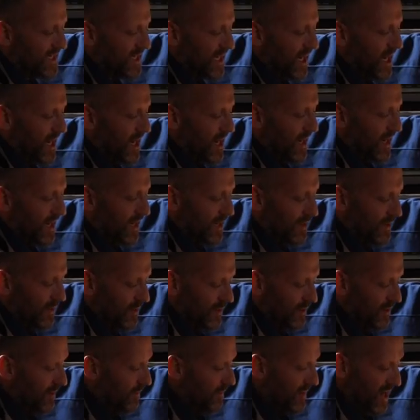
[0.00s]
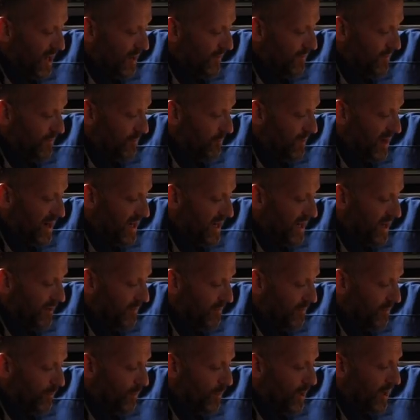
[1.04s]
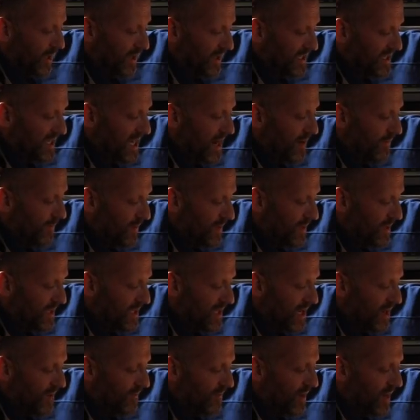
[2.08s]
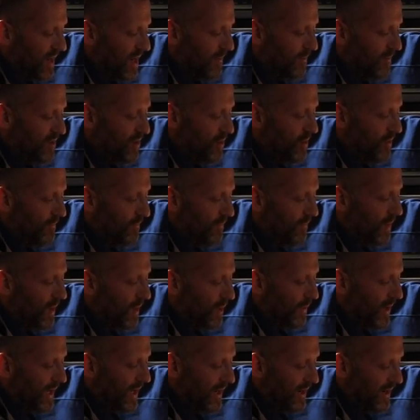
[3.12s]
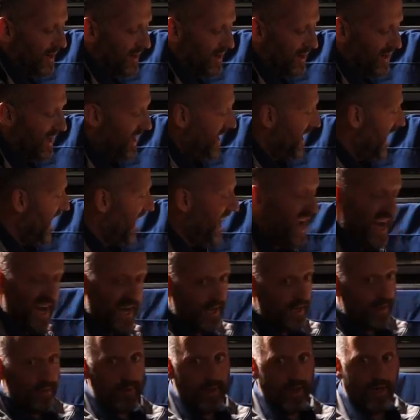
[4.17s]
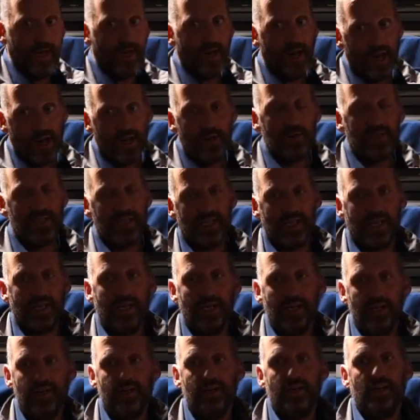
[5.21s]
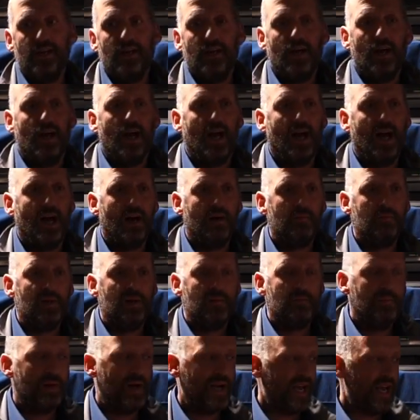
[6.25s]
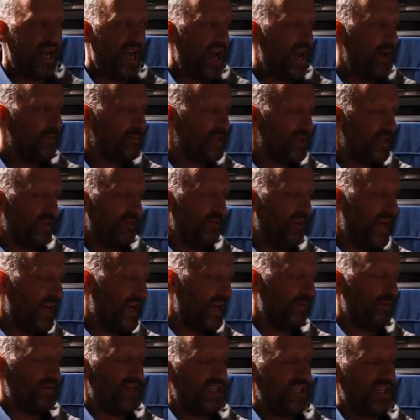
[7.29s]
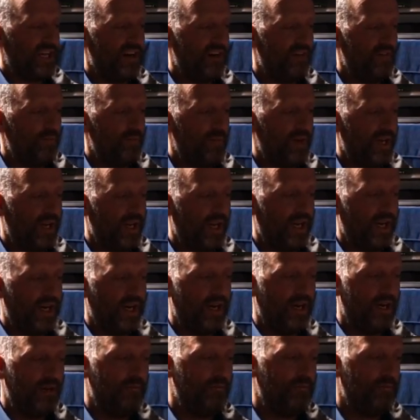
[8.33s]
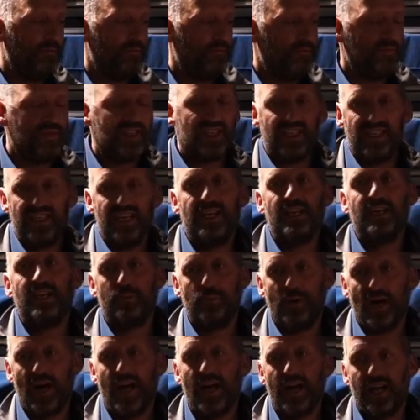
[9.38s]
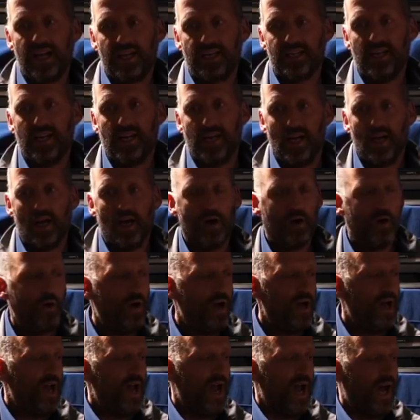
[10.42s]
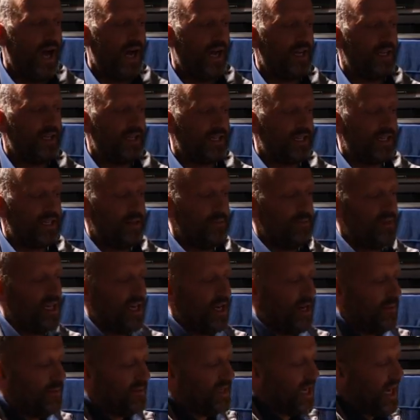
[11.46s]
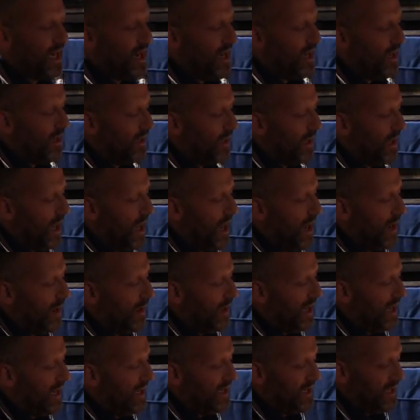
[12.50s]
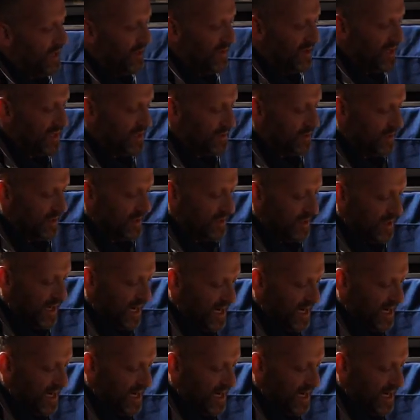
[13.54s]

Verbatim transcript: is I, you, you may have already worked this out for yourself. I'm not following anything closely, um, but I am sort of letting myself be um, steered by it as I go. And sometimes I'll, I, I, you know, this, this